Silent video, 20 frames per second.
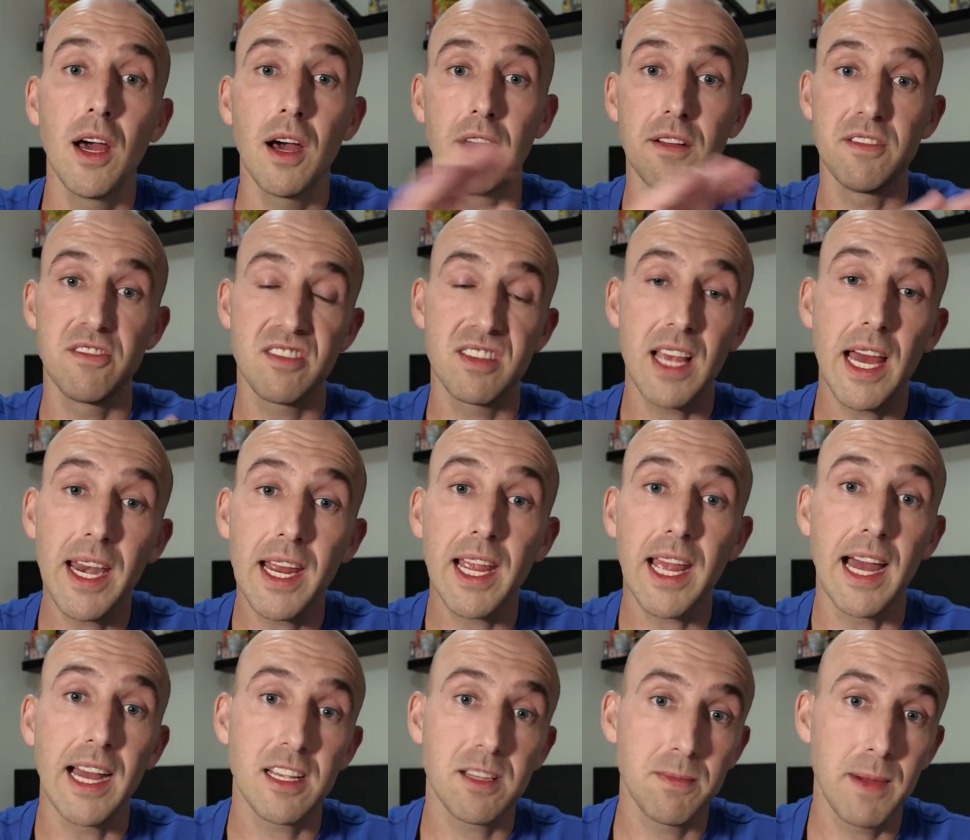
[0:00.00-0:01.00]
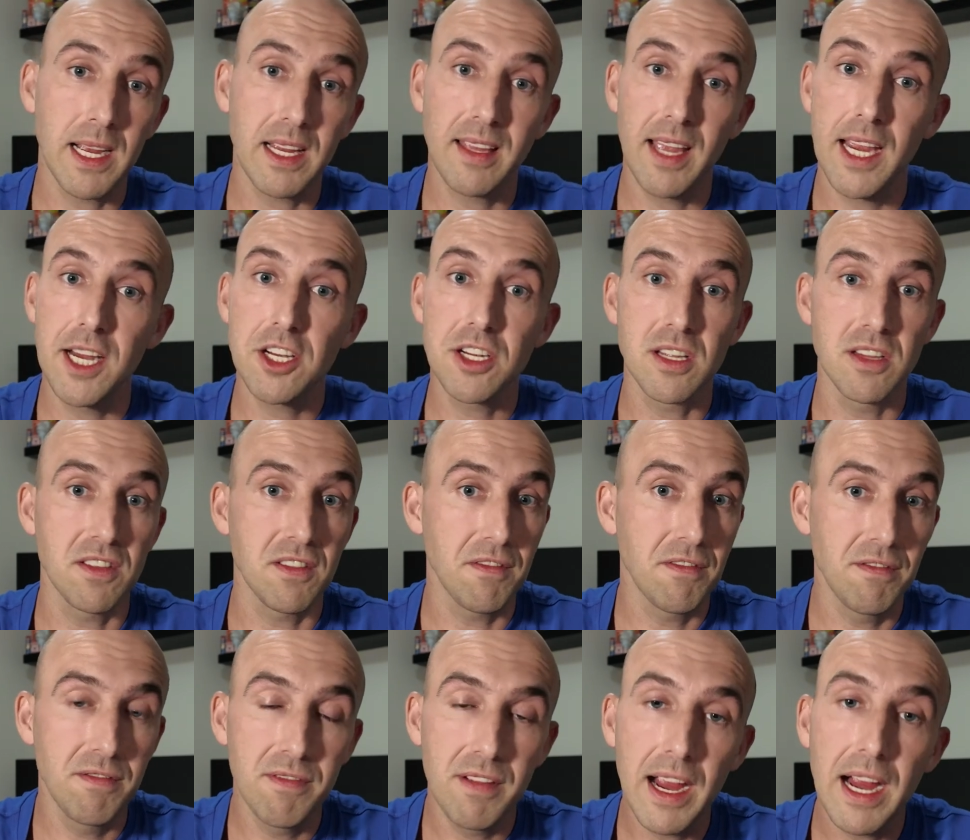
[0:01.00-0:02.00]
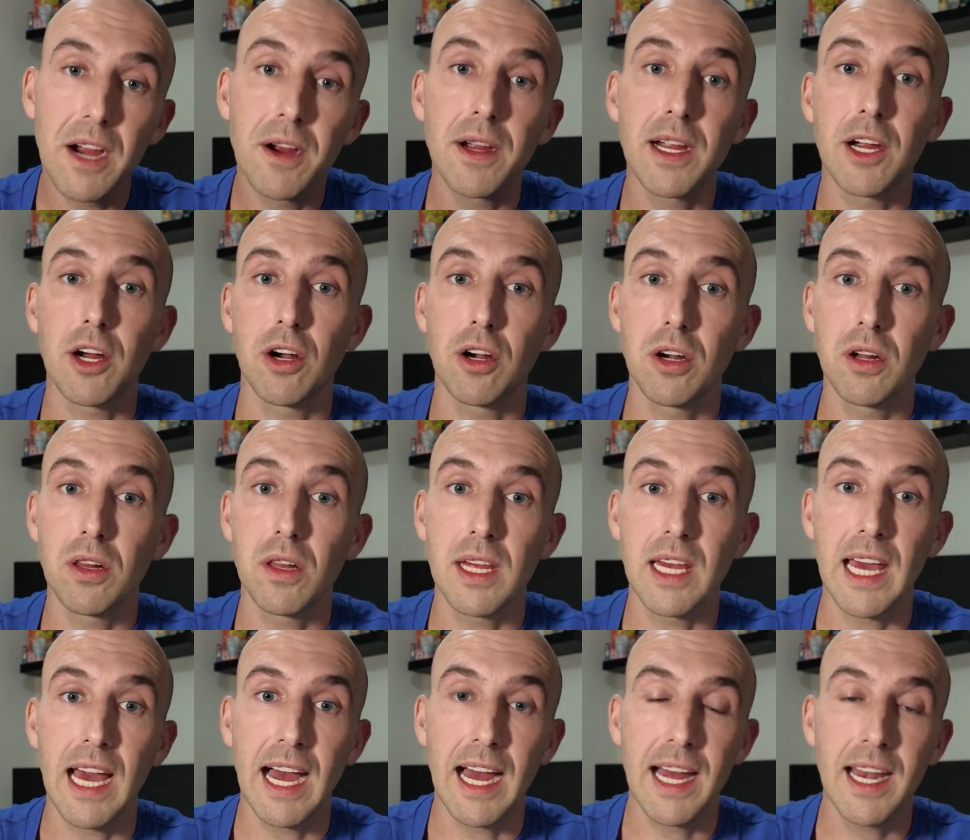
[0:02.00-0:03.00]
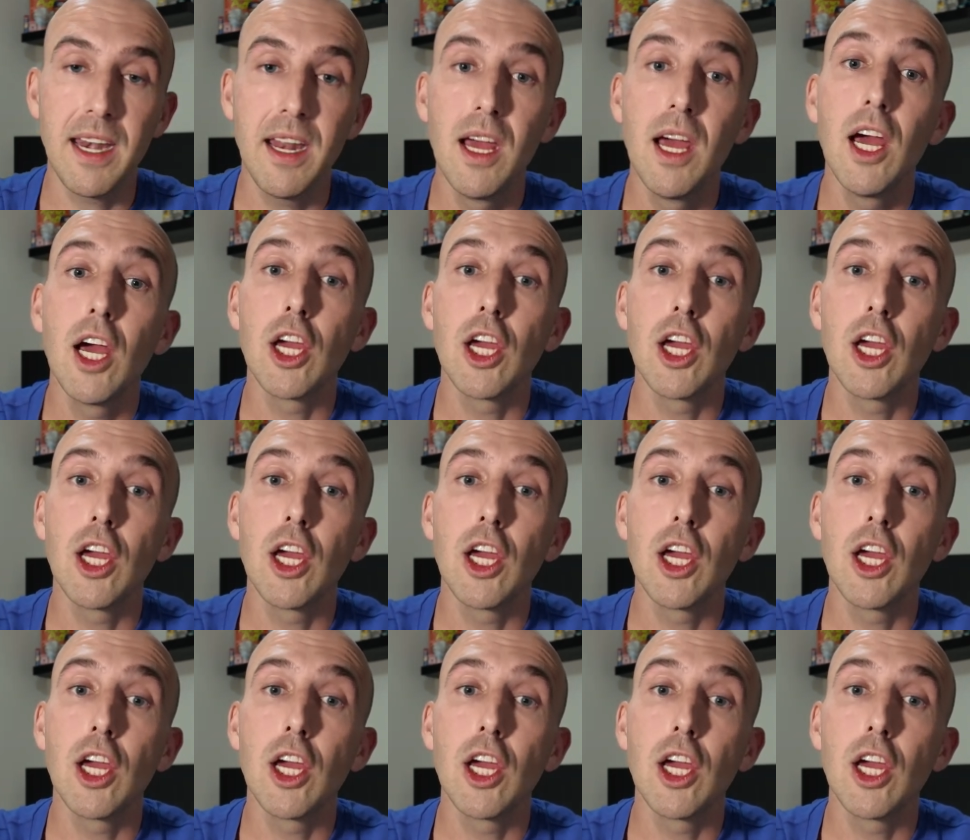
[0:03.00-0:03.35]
of setting expectations very early on,